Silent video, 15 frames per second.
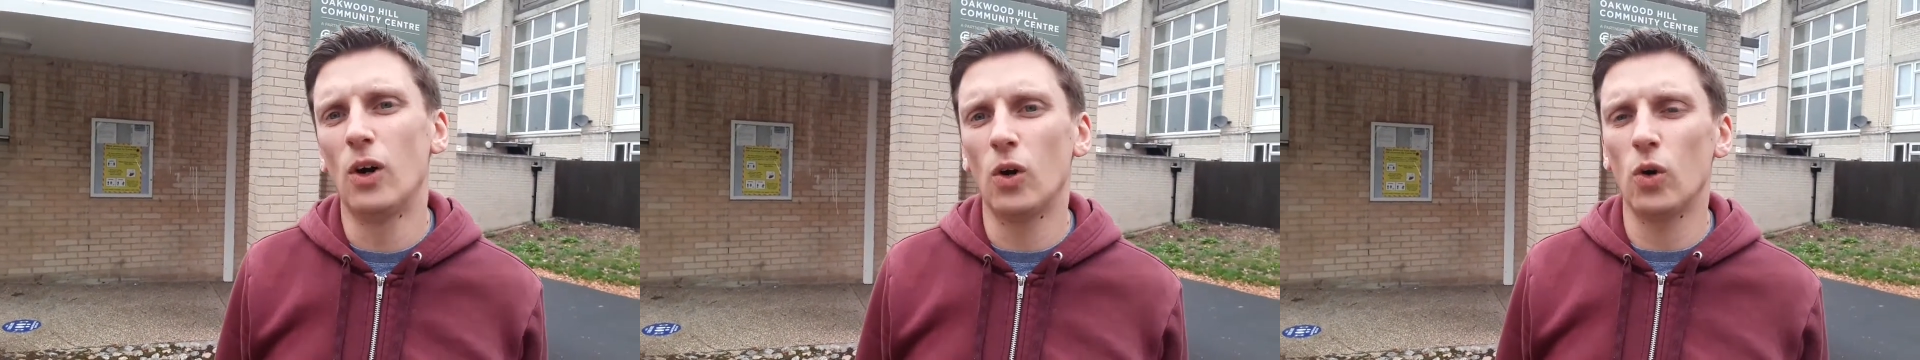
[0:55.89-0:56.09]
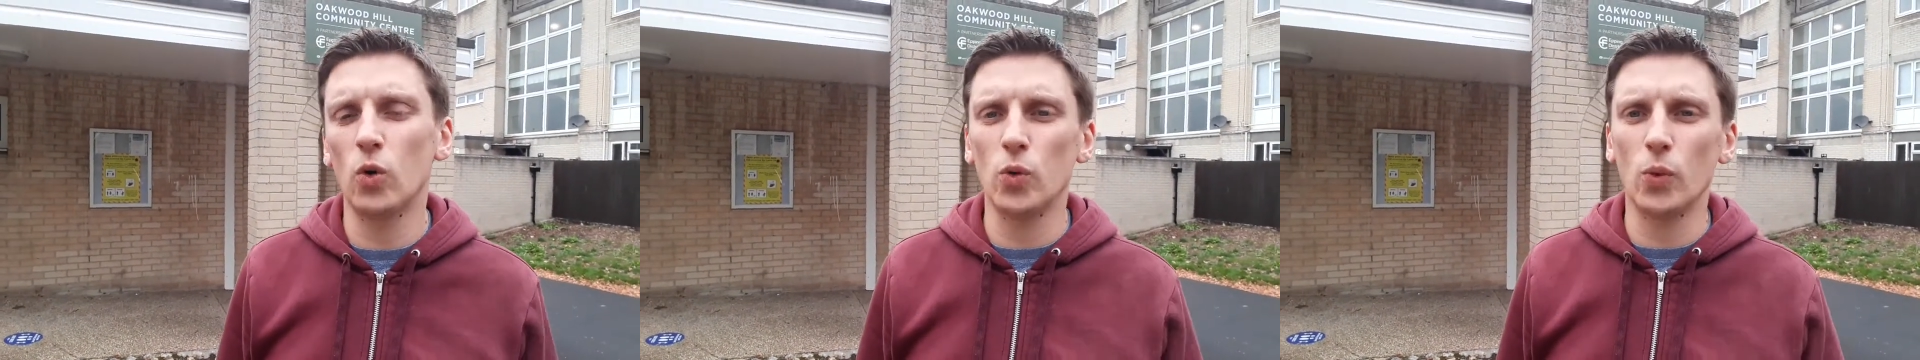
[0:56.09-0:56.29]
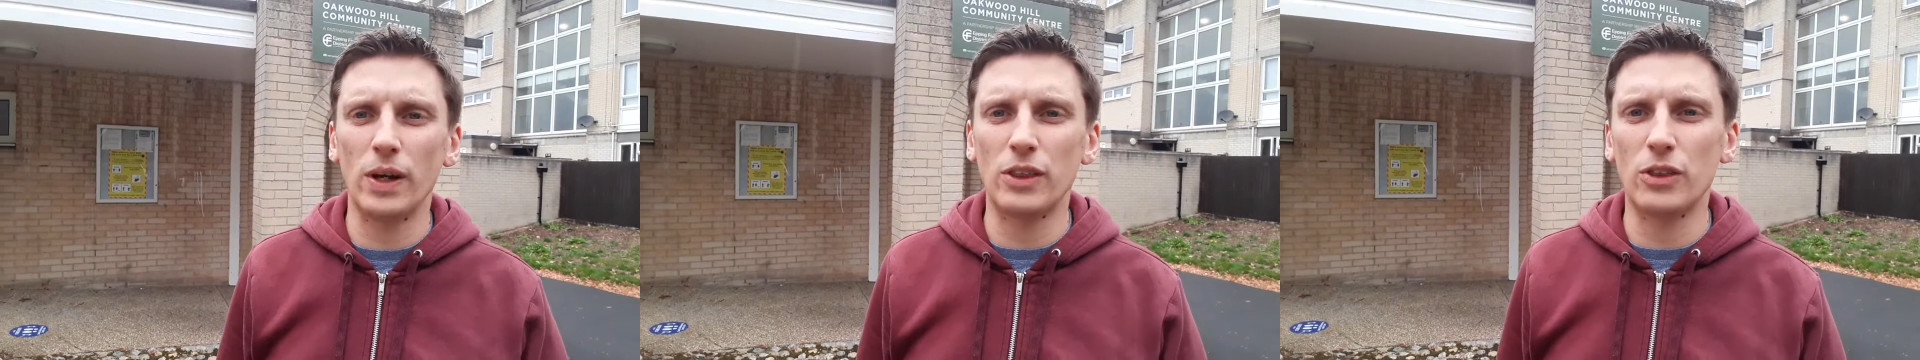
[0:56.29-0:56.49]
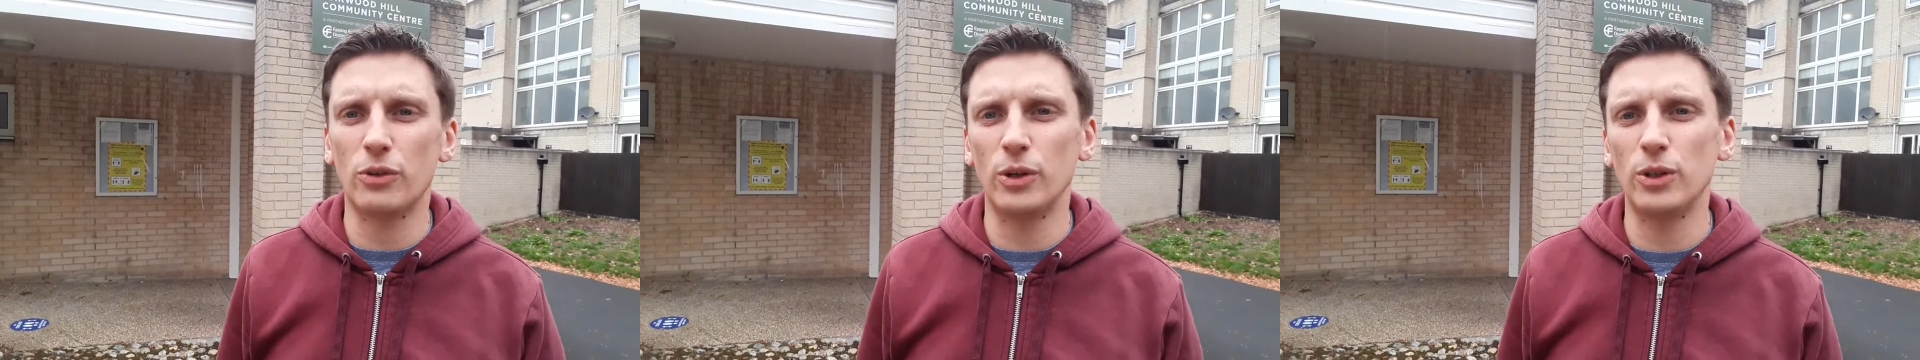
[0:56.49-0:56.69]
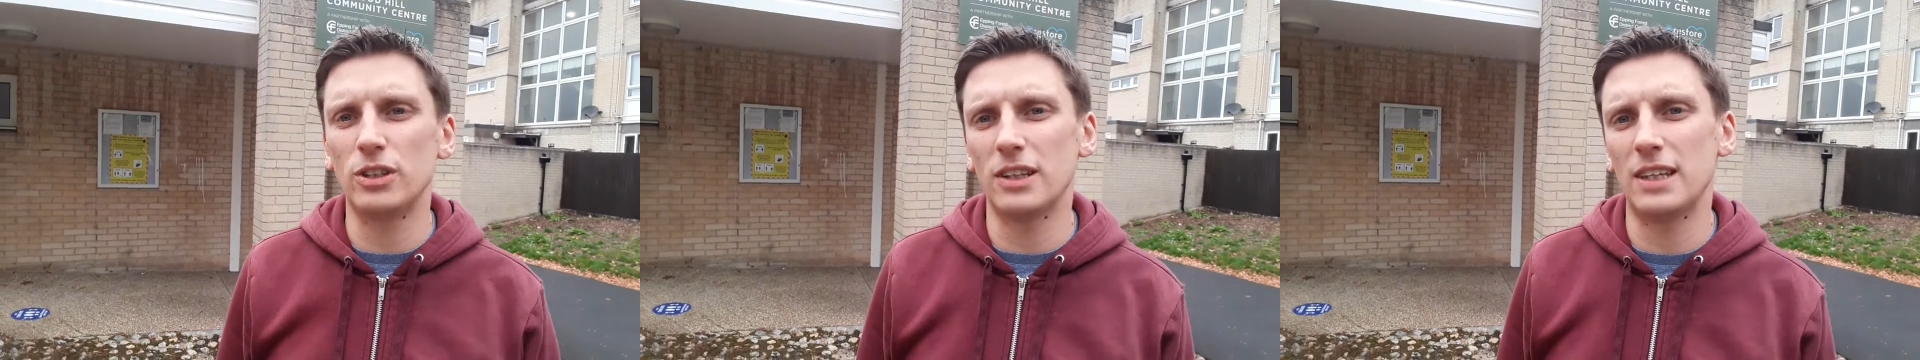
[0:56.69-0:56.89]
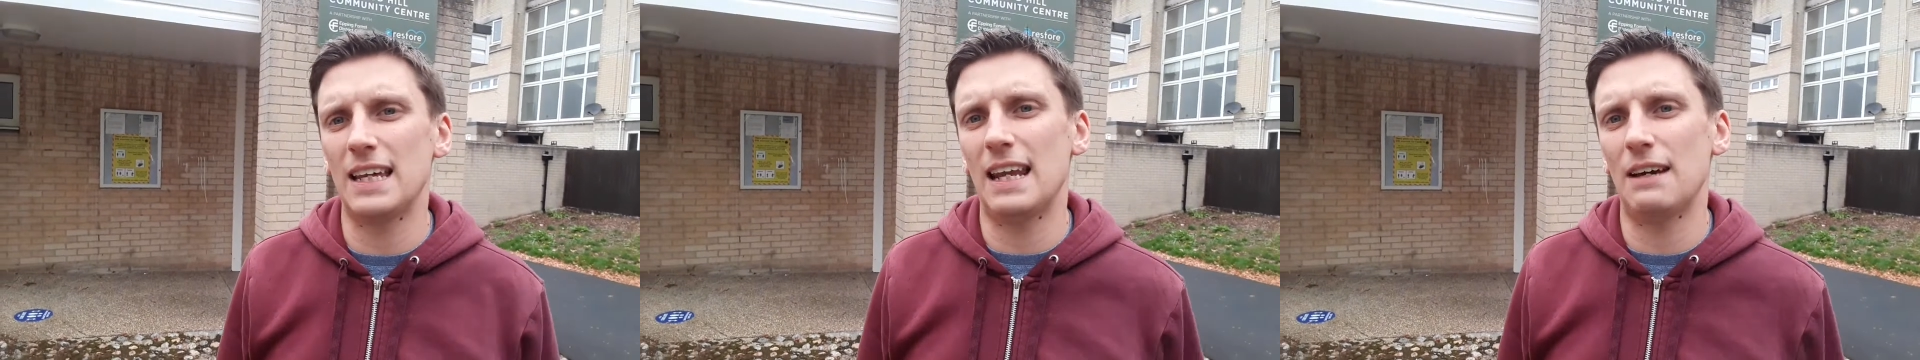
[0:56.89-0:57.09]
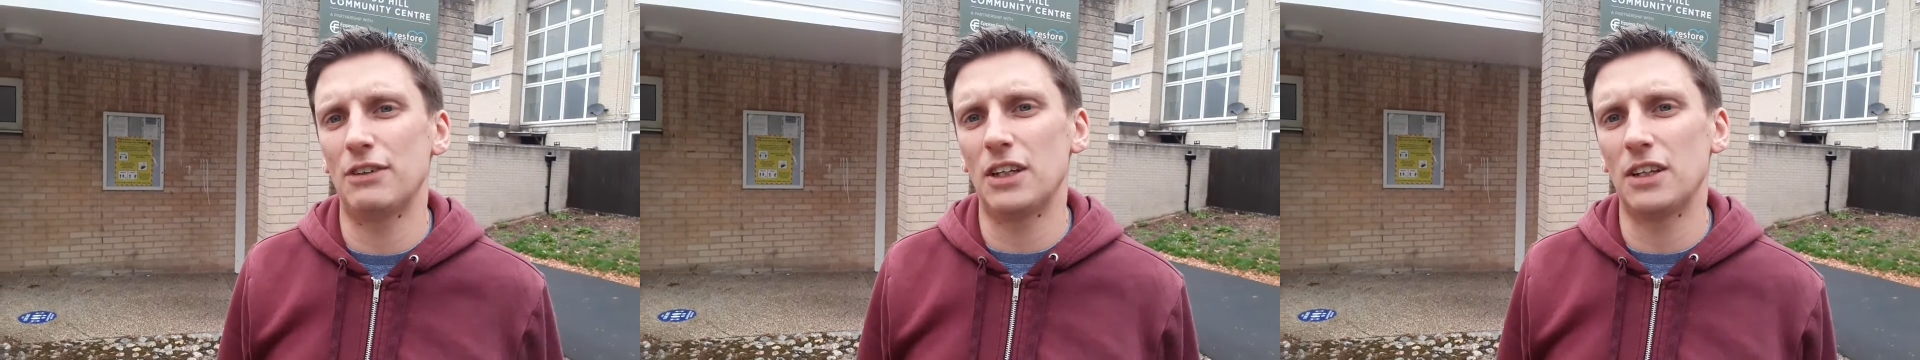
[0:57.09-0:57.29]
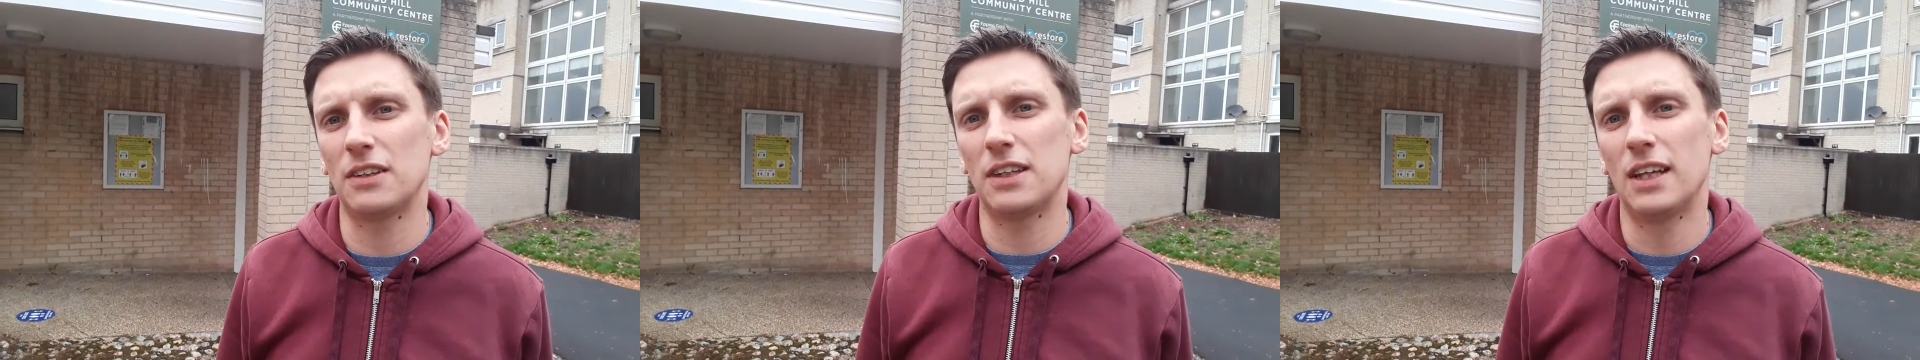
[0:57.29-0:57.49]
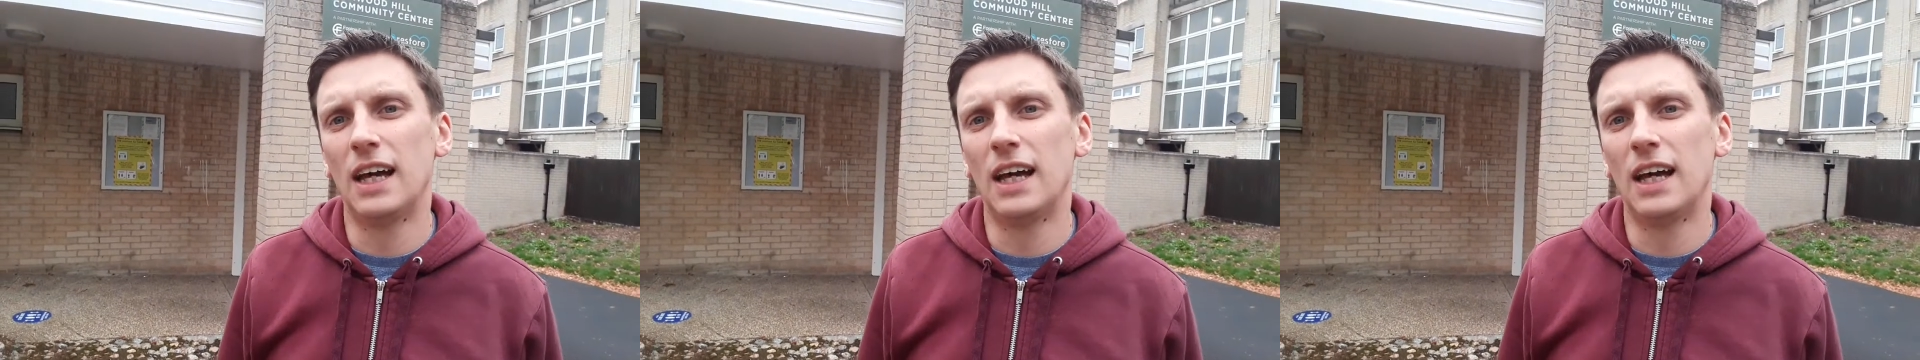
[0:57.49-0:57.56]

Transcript: all the way through to the 11th